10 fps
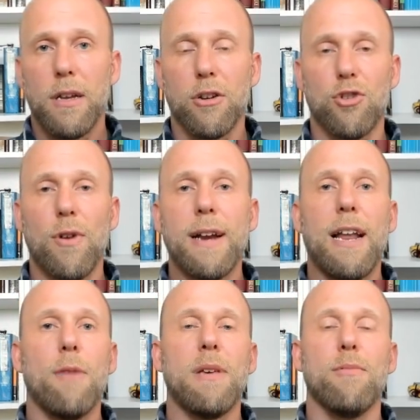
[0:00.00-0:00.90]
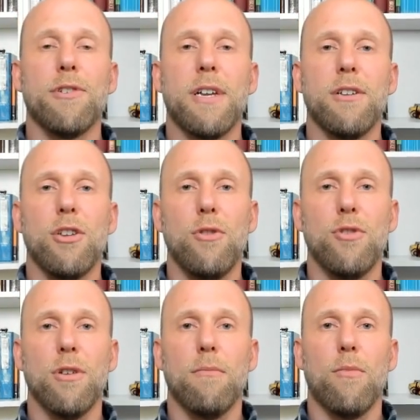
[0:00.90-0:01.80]
Because right now, people tend to
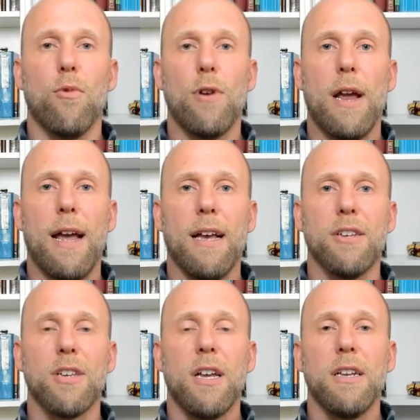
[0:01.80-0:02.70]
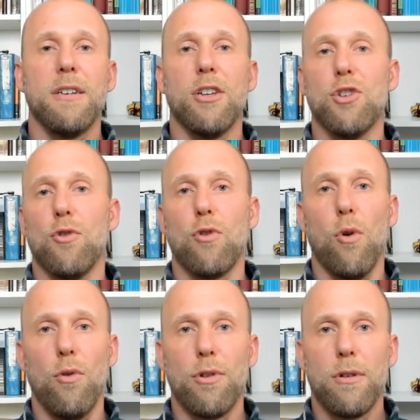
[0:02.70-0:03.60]
use it more as digital
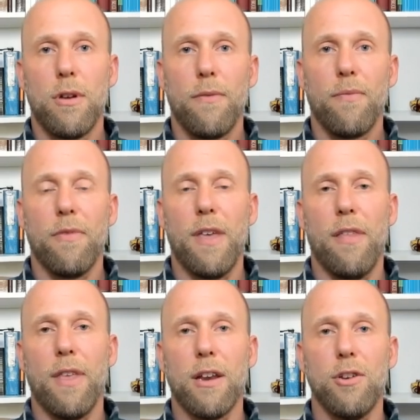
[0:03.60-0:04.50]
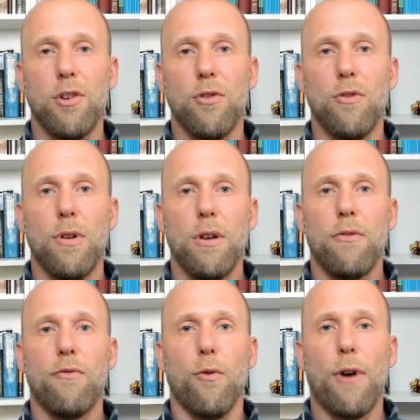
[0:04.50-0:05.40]
gold than they do
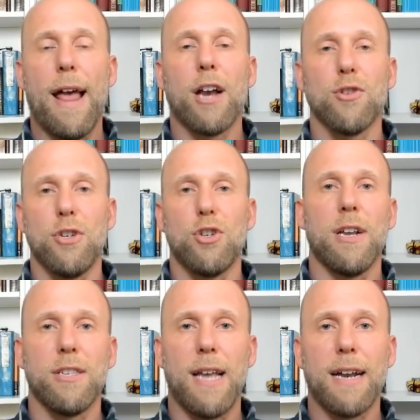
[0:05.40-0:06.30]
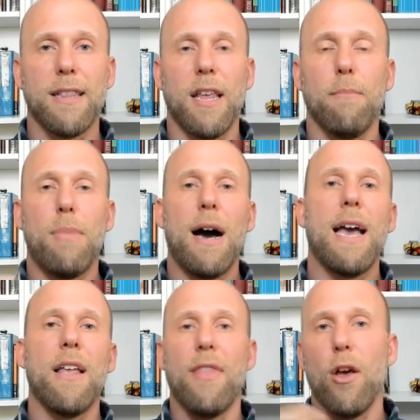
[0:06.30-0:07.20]
for actually transacting. They buy
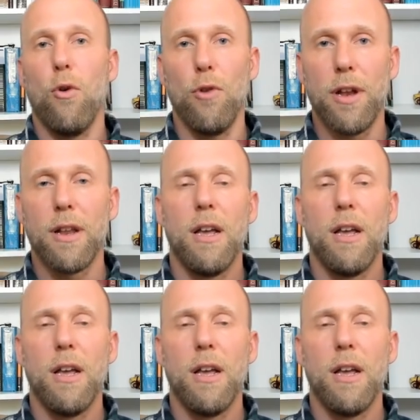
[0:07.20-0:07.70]
it and they hold it.